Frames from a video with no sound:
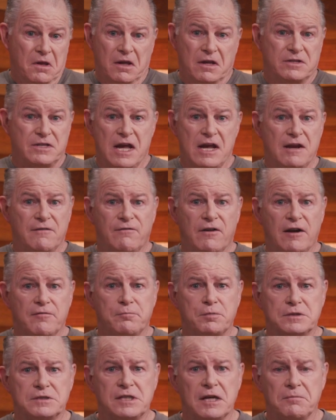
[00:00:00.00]
It's
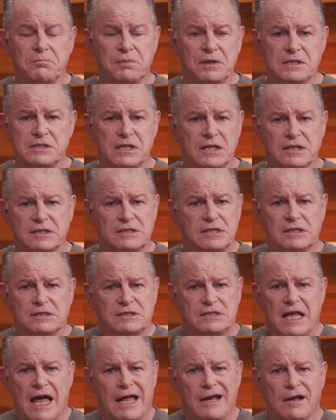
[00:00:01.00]
85% busy.
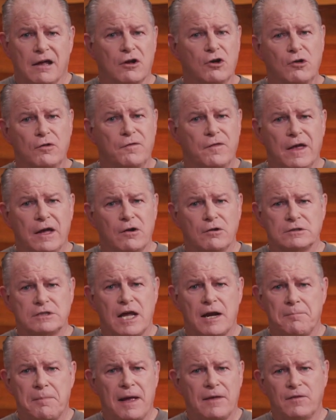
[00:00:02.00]
Is that a good thing or is
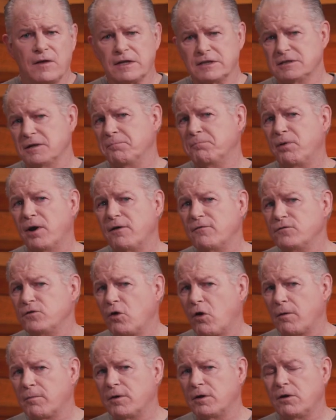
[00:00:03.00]
that a bad thing? Is it above
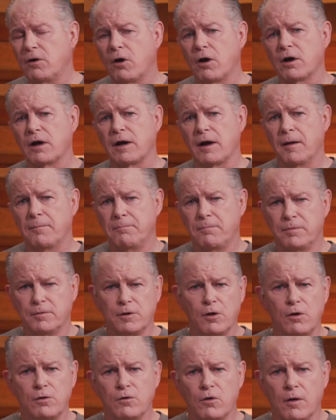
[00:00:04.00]
normal or
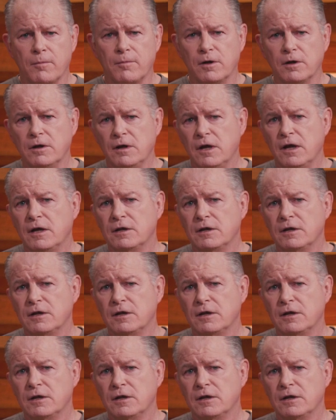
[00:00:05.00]
below normal?